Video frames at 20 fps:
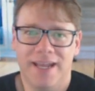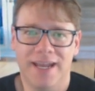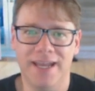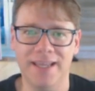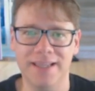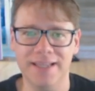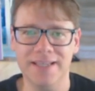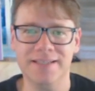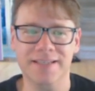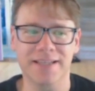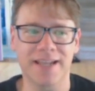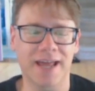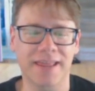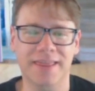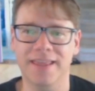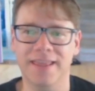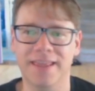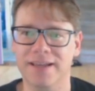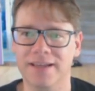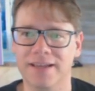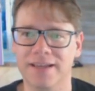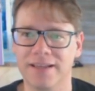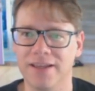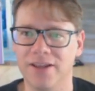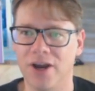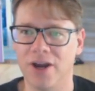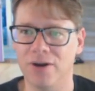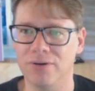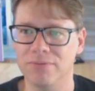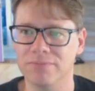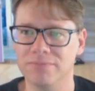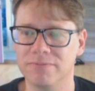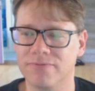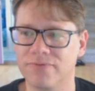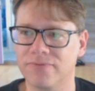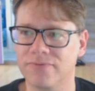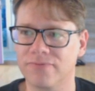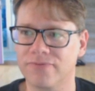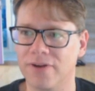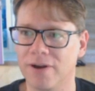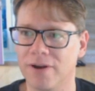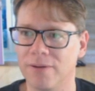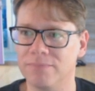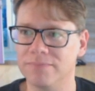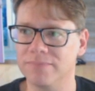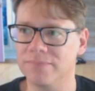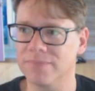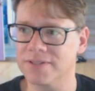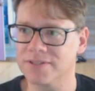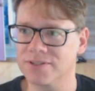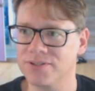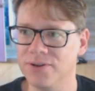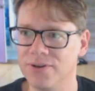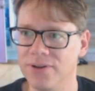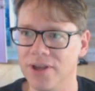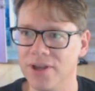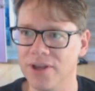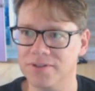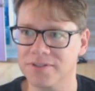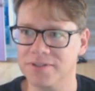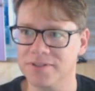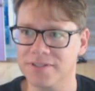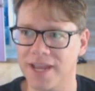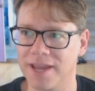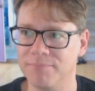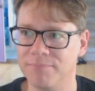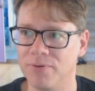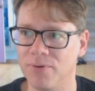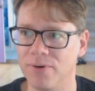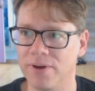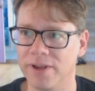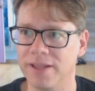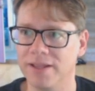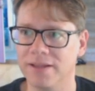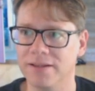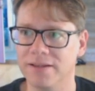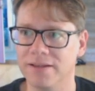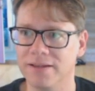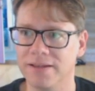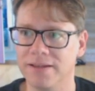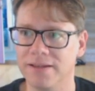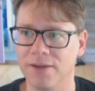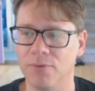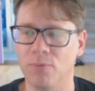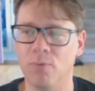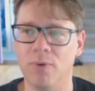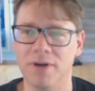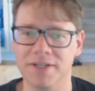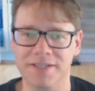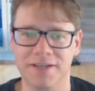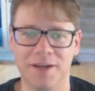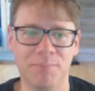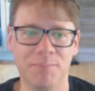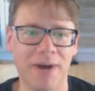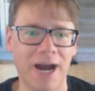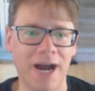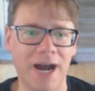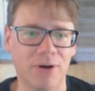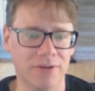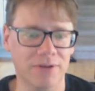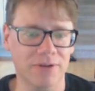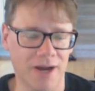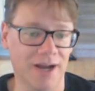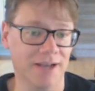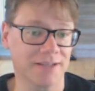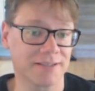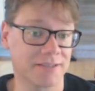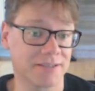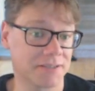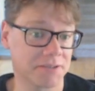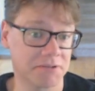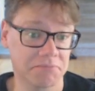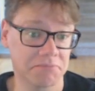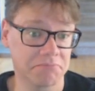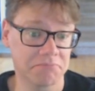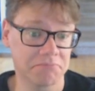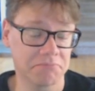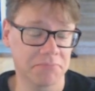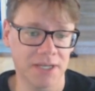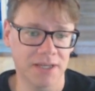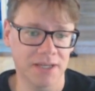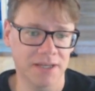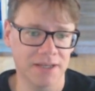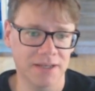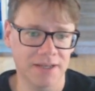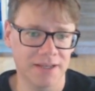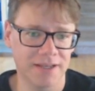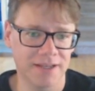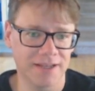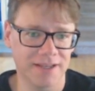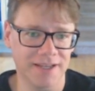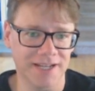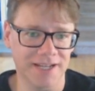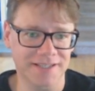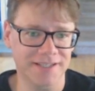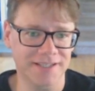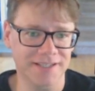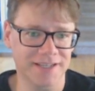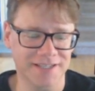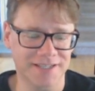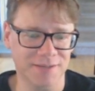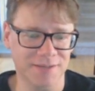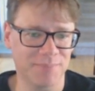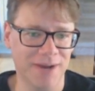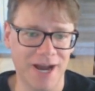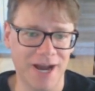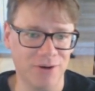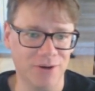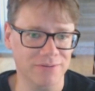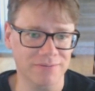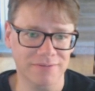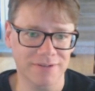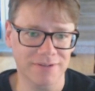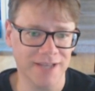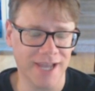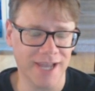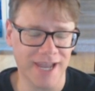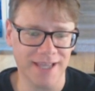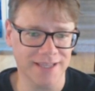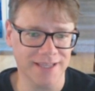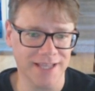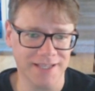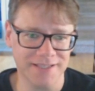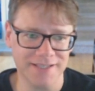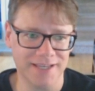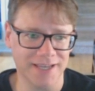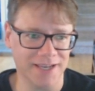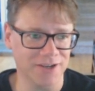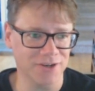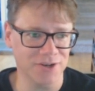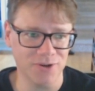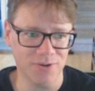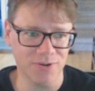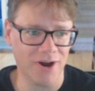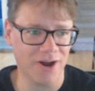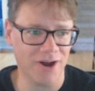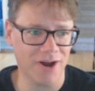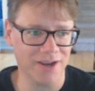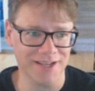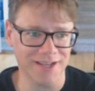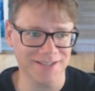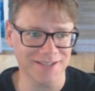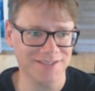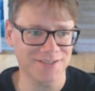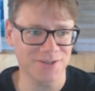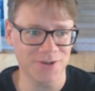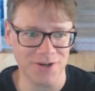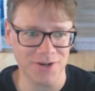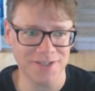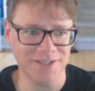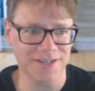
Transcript: And listen, I think you know, from the studio standpoint, it wasn't about us. Yeah. It's, it's about, hey, let's get a new audience hooked.